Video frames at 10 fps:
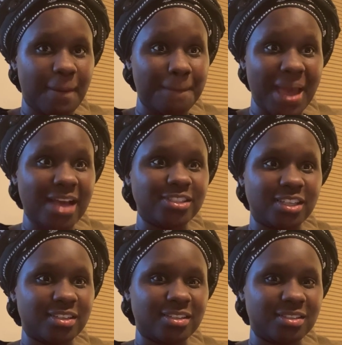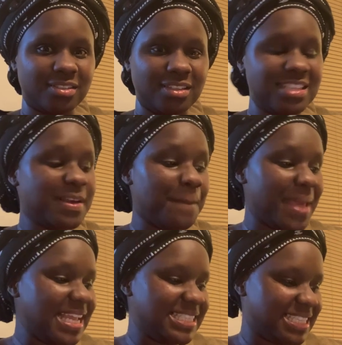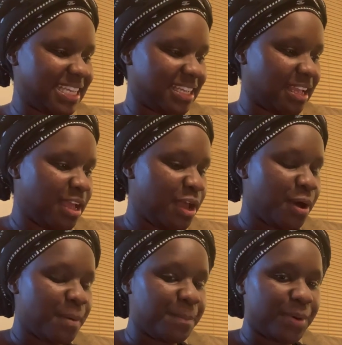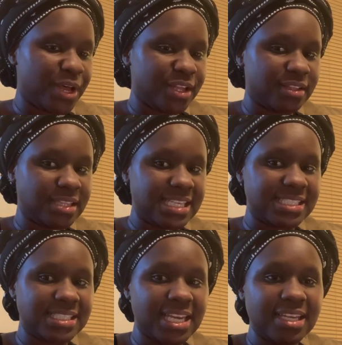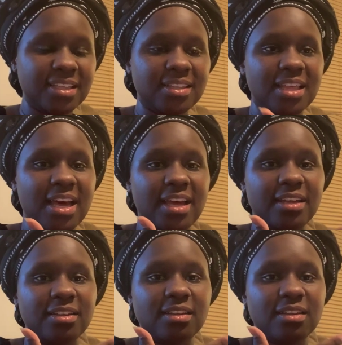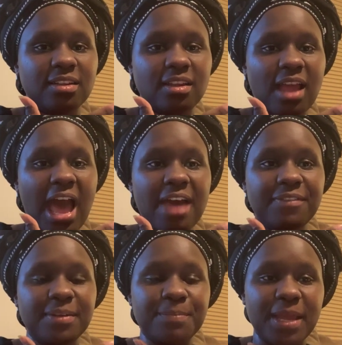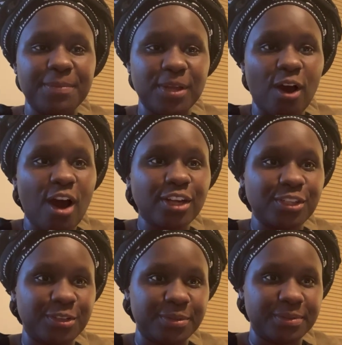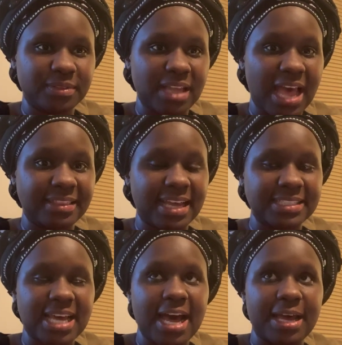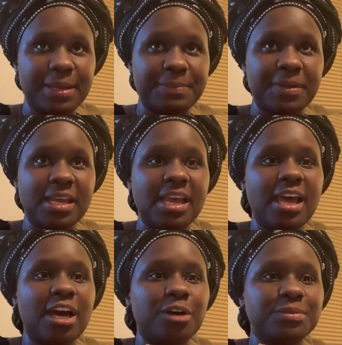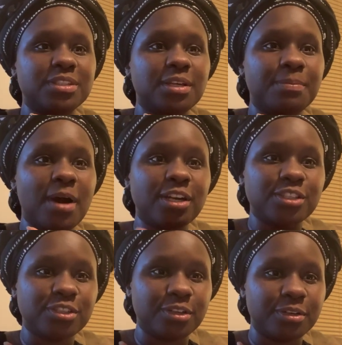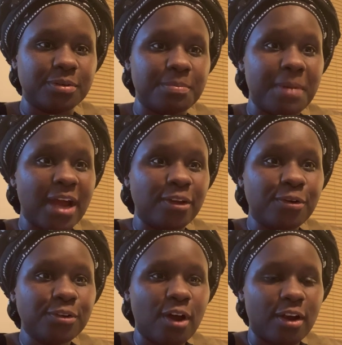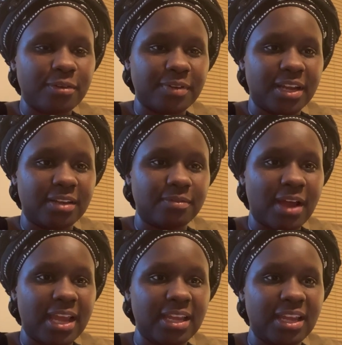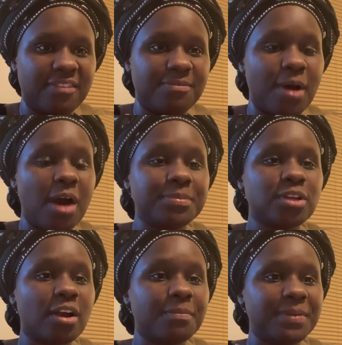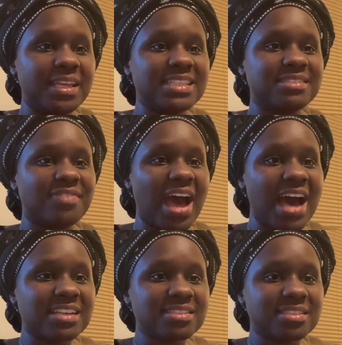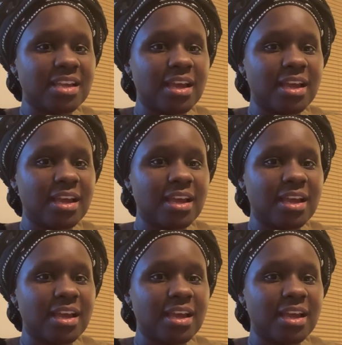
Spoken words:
magic. It's amazing. But they say that having baby on you at that time helps to monitor my own heart rate, right? If mom's heartbeat is fast,